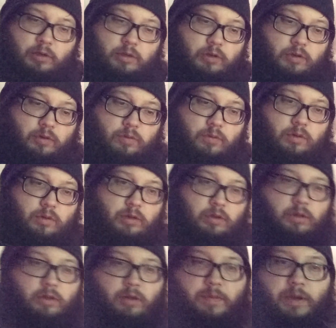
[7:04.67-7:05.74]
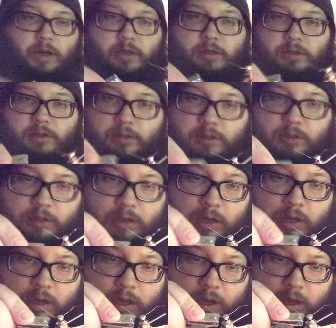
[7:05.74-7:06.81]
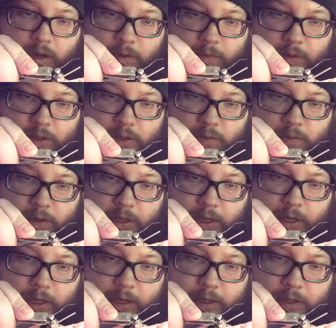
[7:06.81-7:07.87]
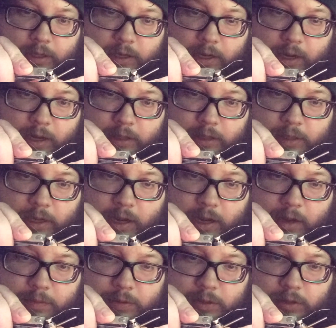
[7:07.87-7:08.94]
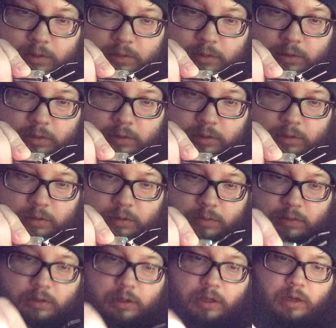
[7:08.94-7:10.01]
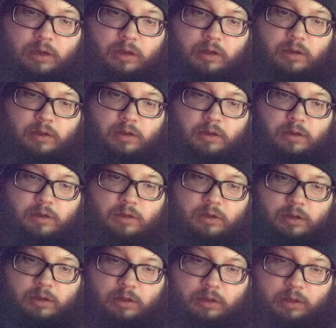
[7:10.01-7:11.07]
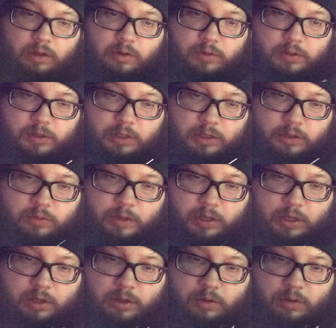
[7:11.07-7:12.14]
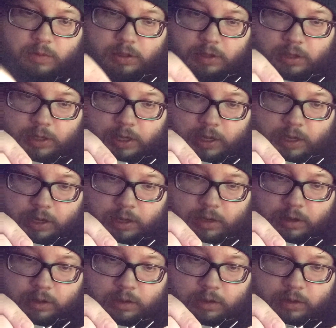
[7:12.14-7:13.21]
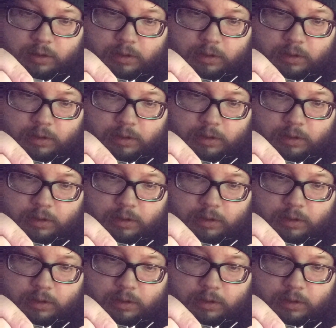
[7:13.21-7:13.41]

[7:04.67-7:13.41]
to the base. And we do want to get it as absolutely close as we humanly can.